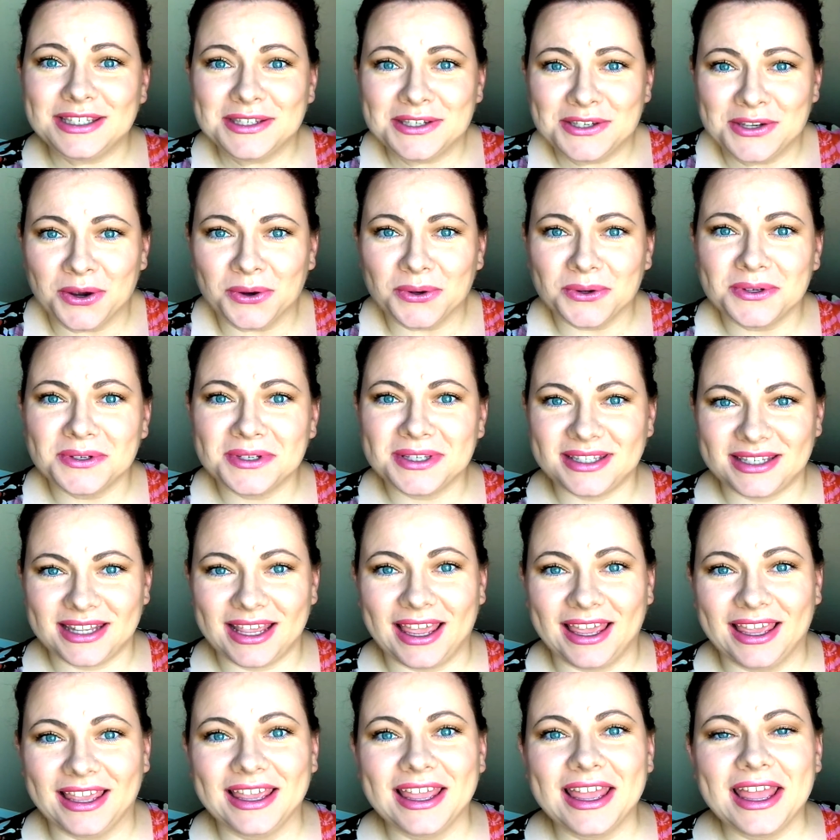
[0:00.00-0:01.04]
so to
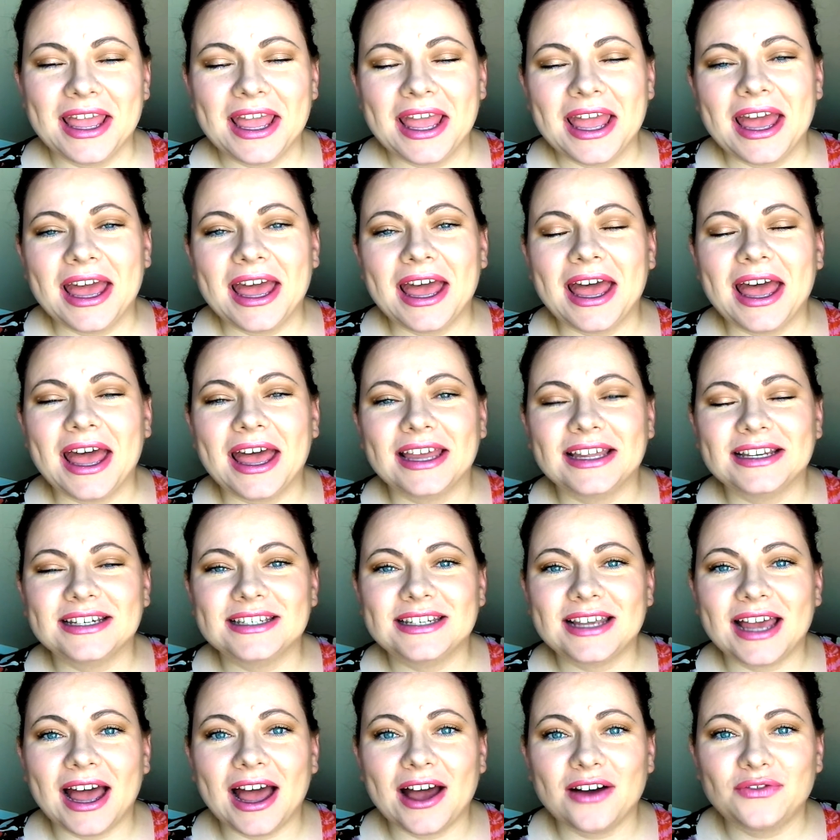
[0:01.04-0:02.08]
say
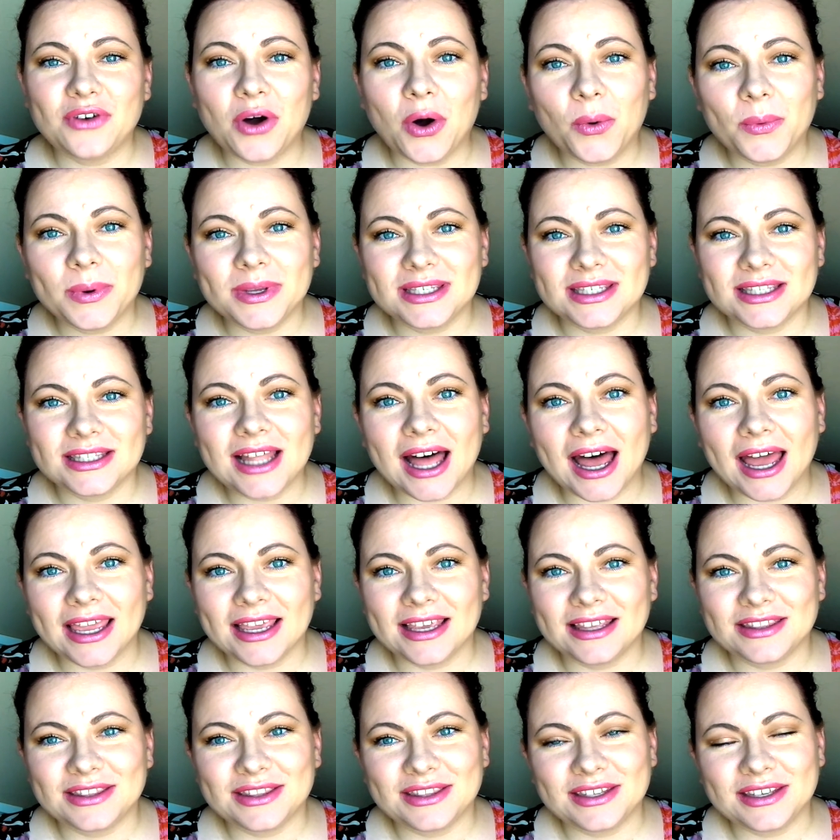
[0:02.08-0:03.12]
and I've always
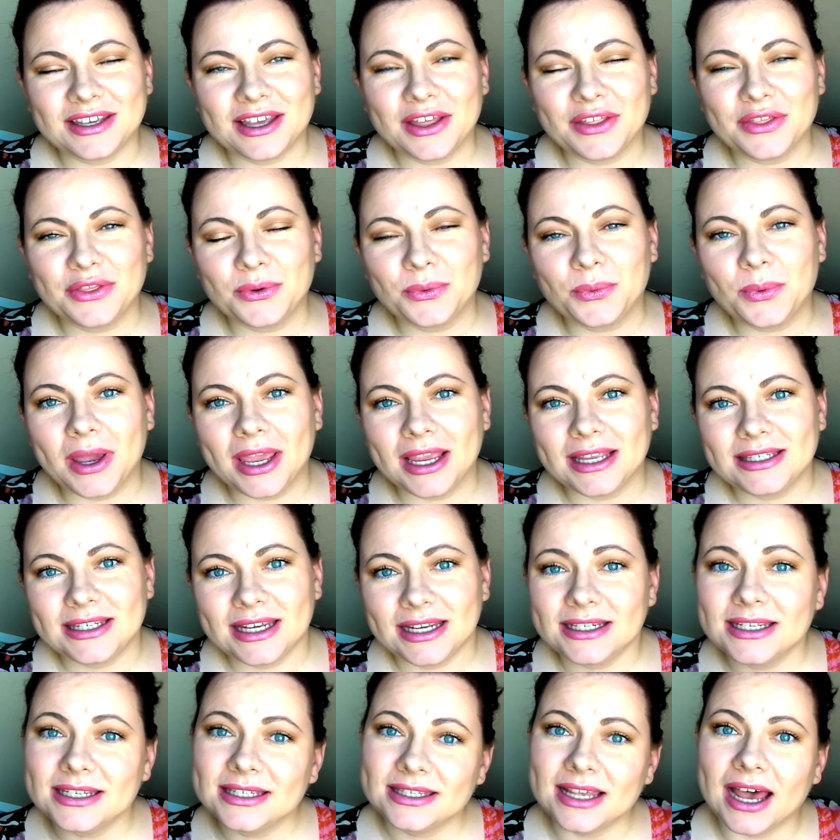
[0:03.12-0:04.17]
liked the, the way
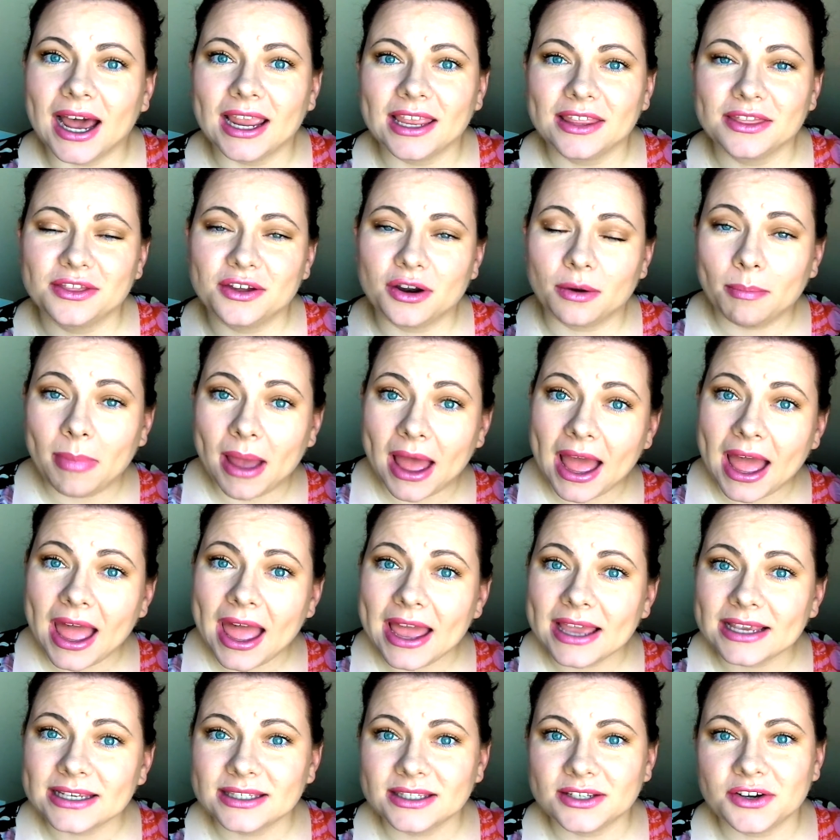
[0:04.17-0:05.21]
they design their
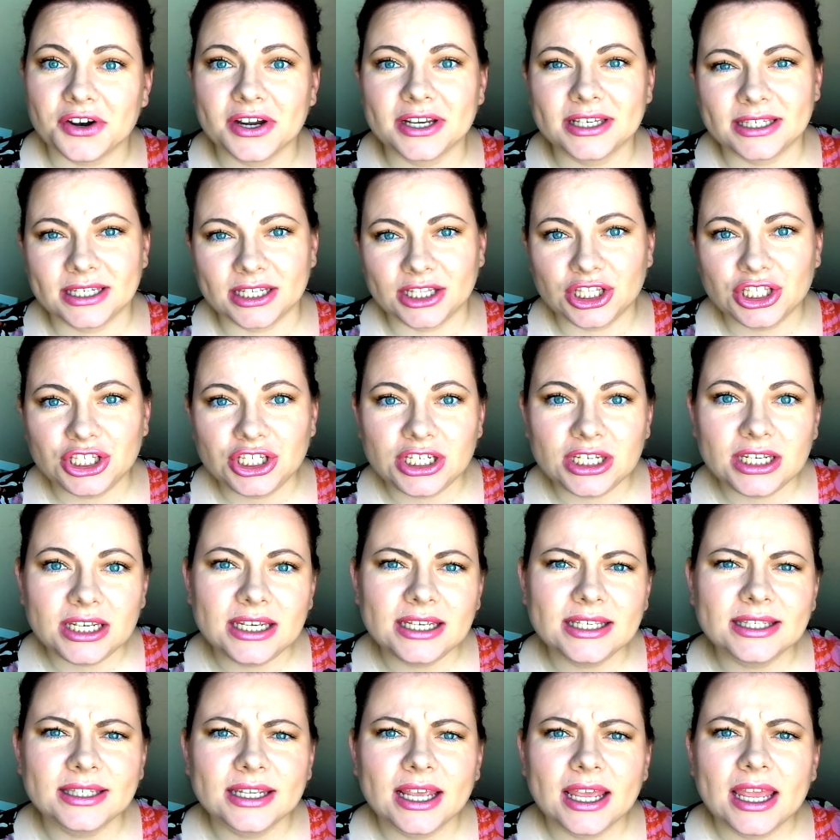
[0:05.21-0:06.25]
bags their
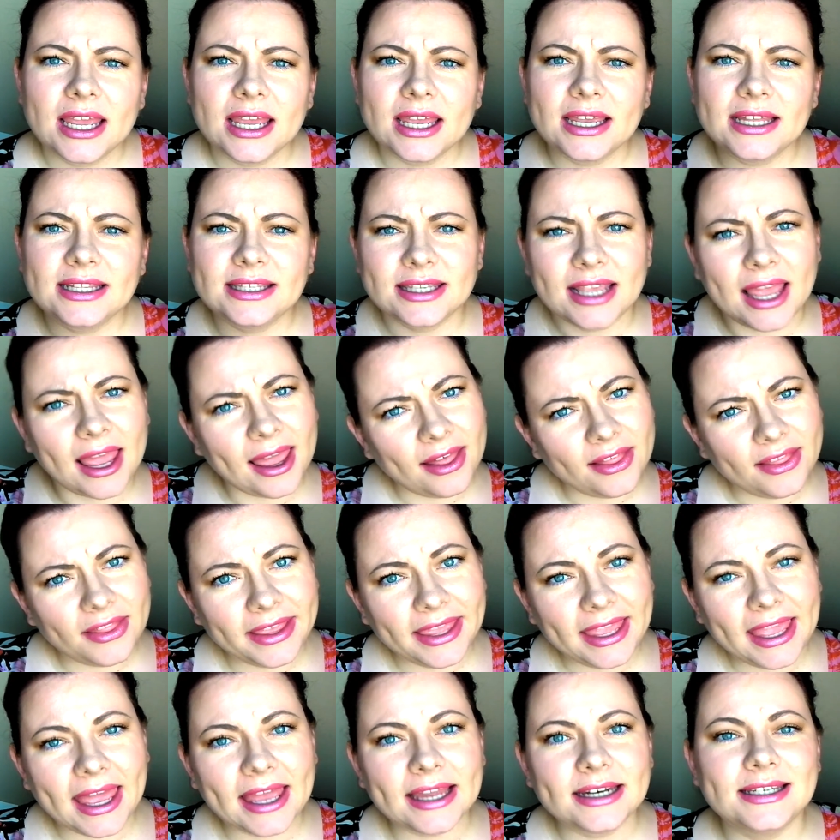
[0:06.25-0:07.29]
SLGs it's
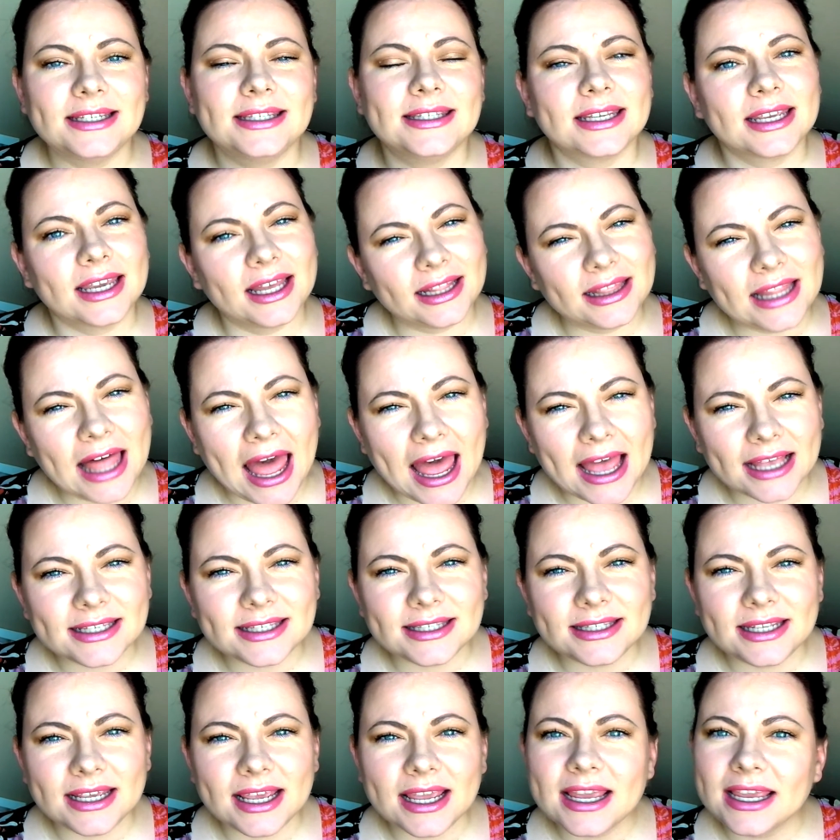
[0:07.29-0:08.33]
elegant it's
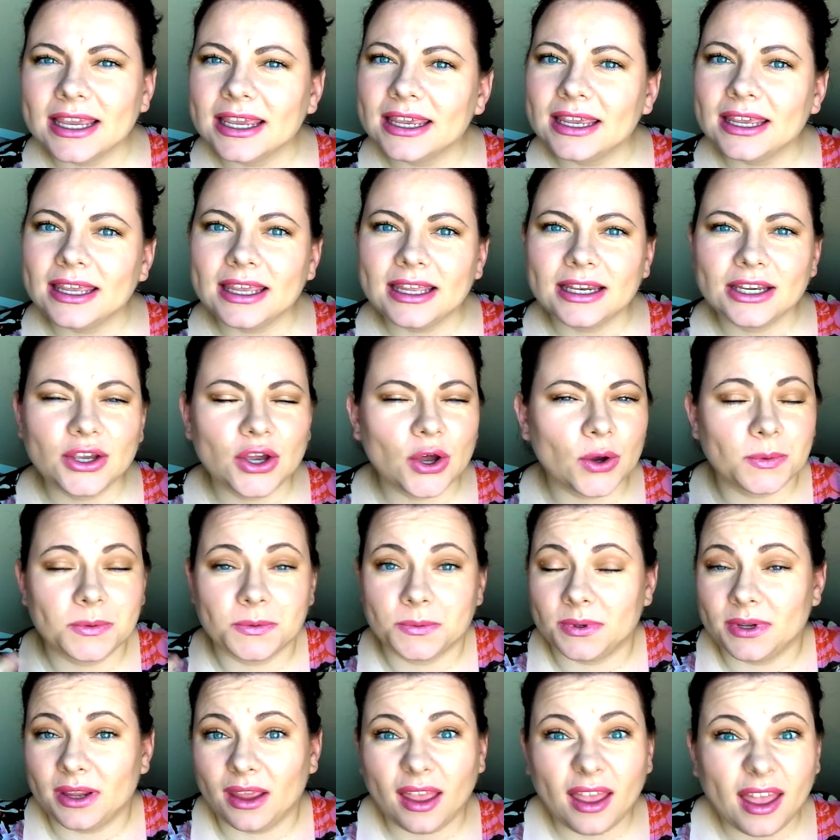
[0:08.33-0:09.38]
classic it goes
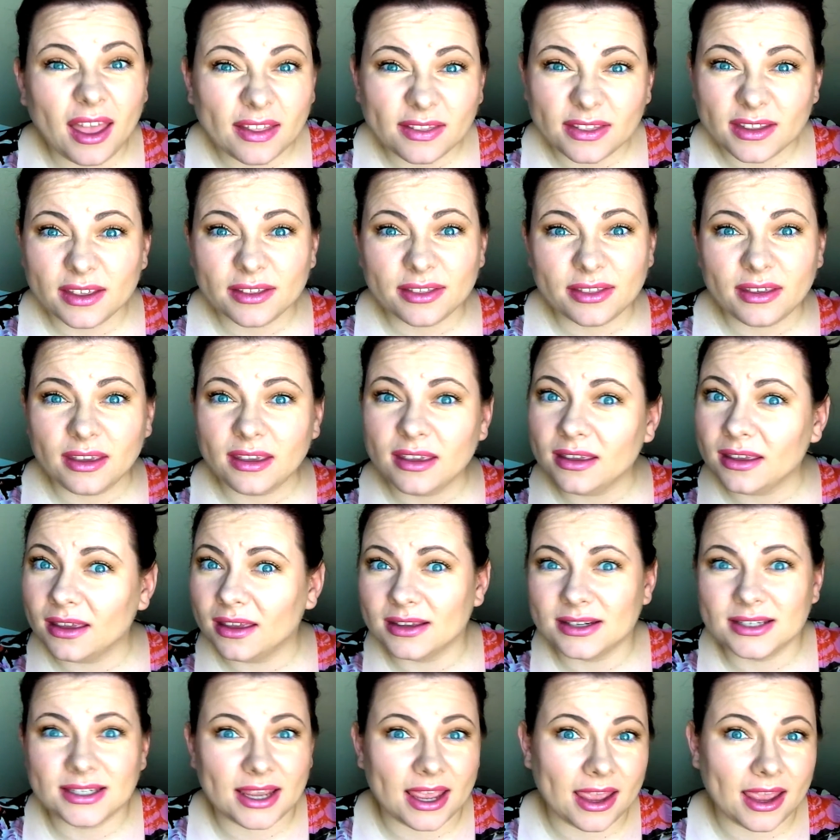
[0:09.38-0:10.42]
with anything and